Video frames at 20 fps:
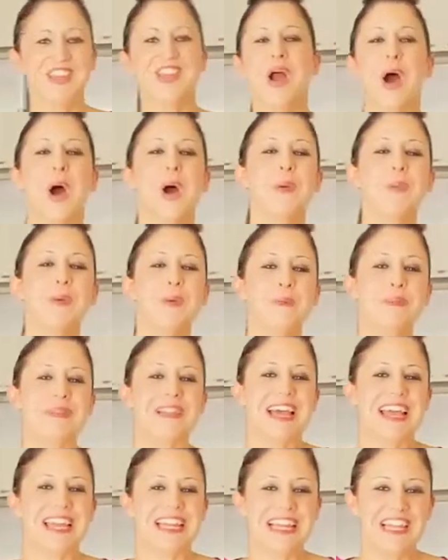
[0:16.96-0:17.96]
The open
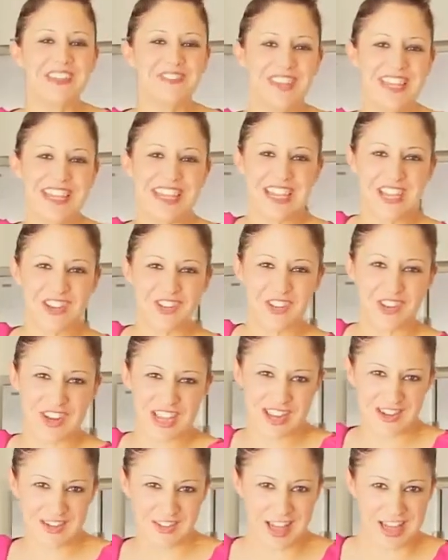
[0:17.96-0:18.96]
plan living
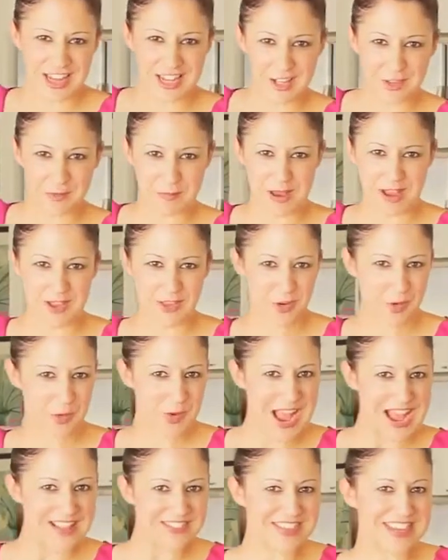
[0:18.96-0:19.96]
kitchen and dining space
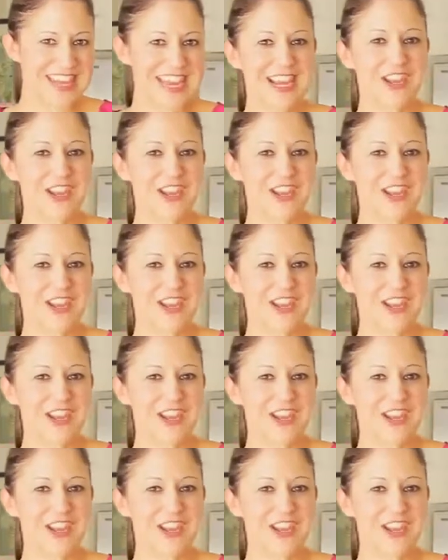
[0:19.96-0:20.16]
creates an